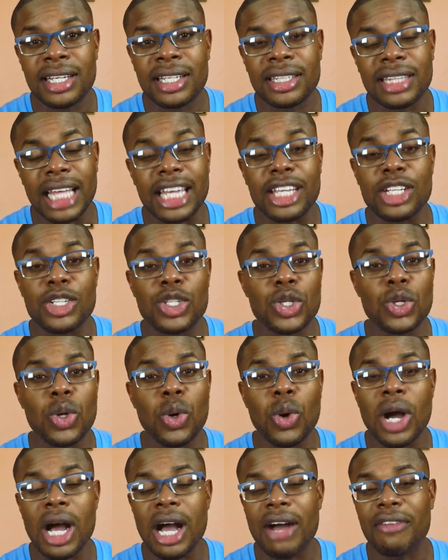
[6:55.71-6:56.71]
that you
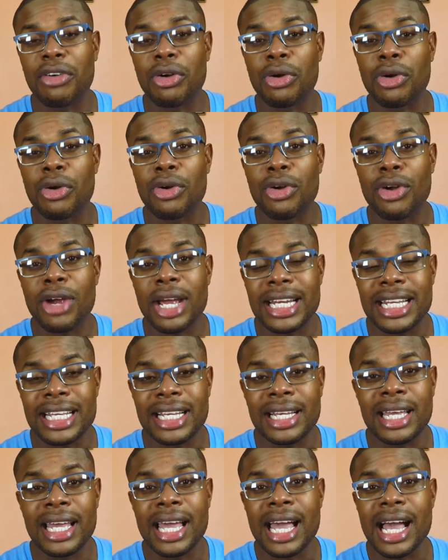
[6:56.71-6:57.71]
don't have
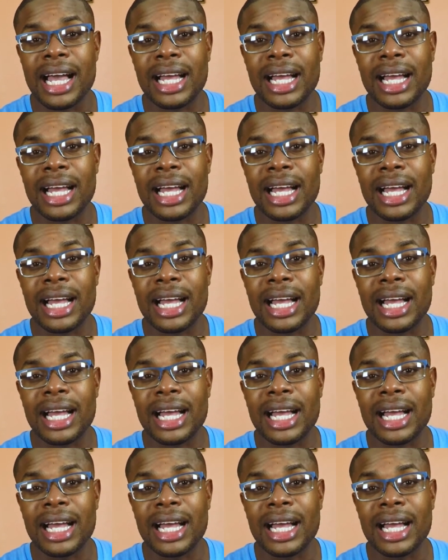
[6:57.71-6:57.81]
readily